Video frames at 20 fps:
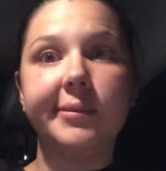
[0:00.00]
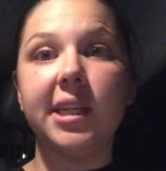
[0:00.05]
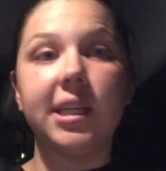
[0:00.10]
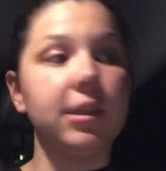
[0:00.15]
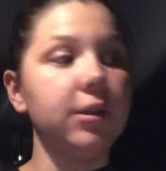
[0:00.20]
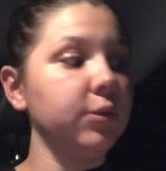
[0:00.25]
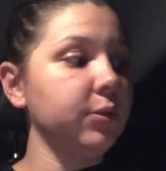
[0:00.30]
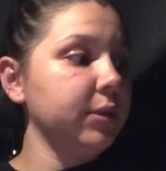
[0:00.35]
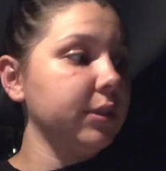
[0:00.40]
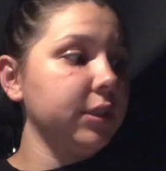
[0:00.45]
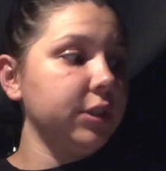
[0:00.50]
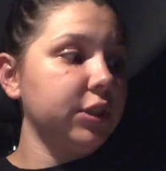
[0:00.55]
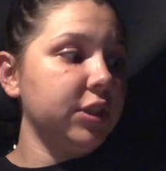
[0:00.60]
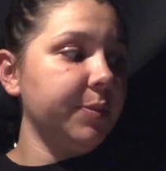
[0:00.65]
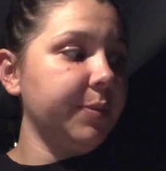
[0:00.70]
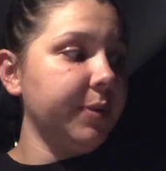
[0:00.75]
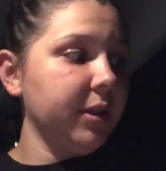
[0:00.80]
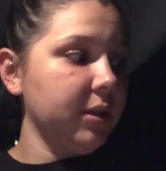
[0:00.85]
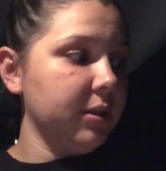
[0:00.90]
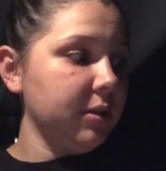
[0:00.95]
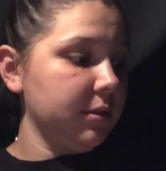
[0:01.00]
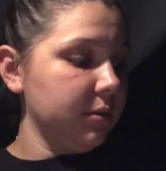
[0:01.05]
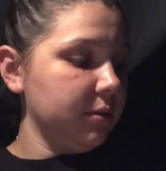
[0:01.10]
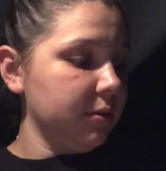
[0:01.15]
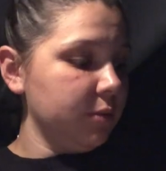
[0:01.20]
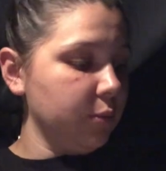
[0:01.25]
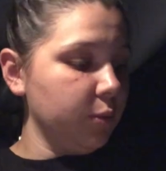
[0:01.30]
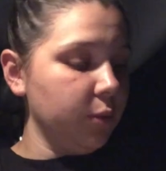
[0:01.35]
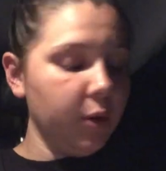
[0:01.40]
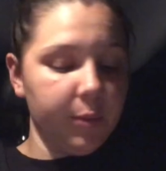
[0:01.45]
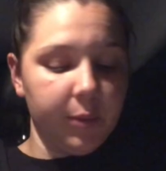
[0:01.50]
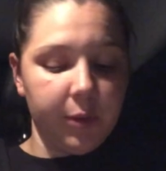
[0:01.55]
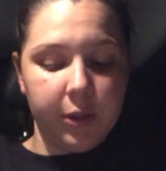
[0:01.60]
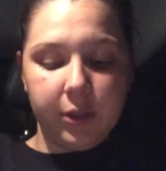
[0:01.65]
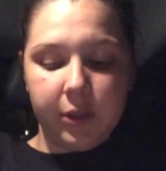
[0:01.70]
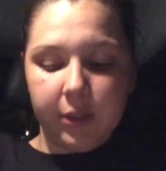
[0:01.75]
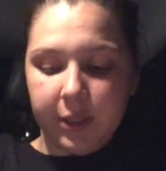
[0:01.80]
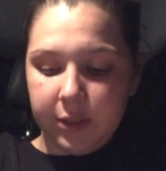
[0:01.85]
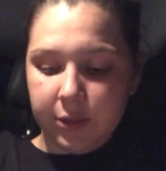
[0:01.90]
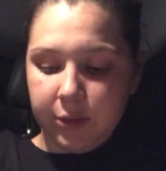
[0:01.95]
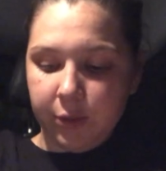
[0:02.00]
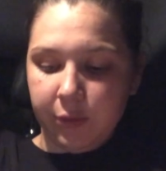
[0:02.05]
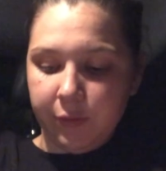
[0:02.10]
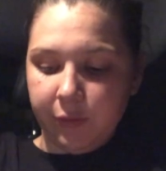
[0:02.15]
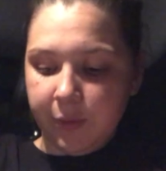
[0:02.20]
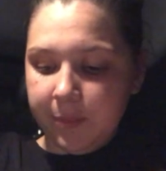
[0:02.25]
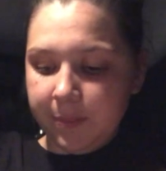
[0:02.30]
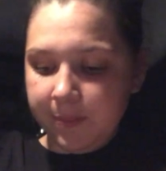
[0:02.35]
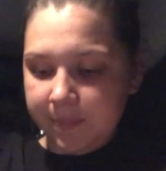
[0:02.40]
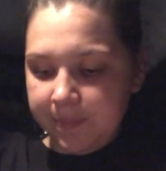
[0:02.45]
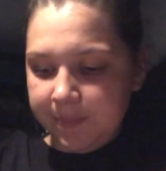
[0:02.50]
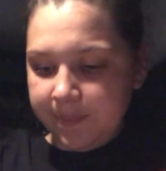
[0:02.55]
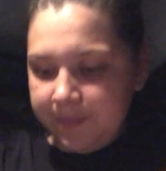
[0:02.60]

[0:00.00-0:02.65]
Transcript: And they're really cheap at Walmart. You get two of them.